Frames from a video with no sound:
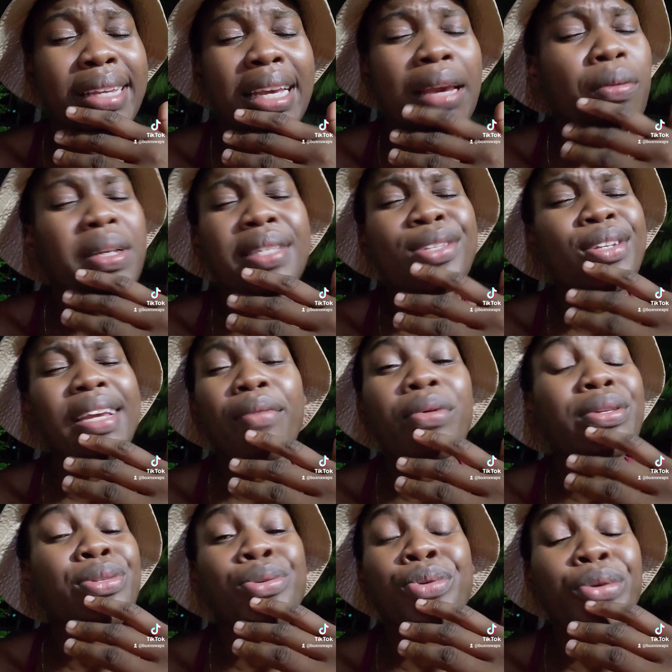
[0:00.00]
it
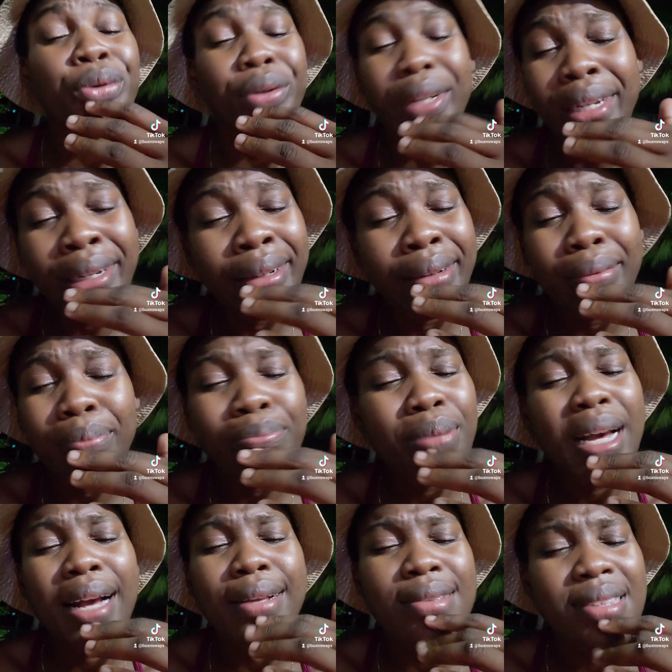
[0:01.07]
was no greener
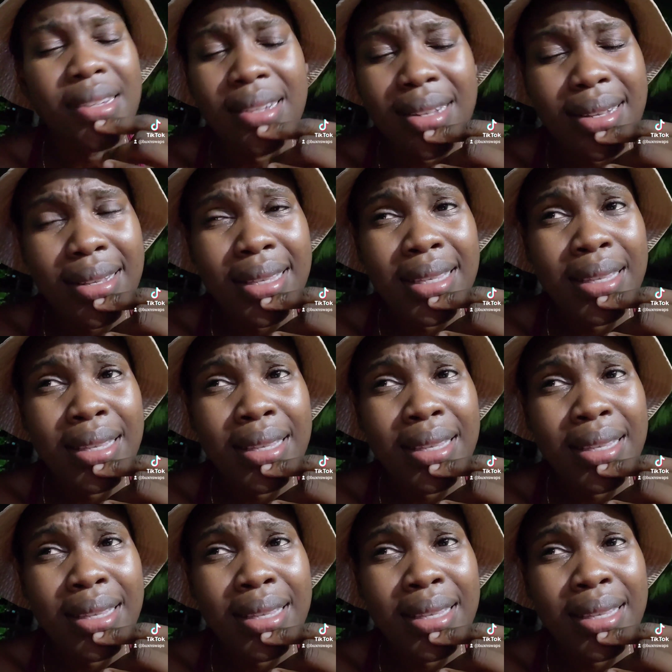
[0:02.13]
pastures,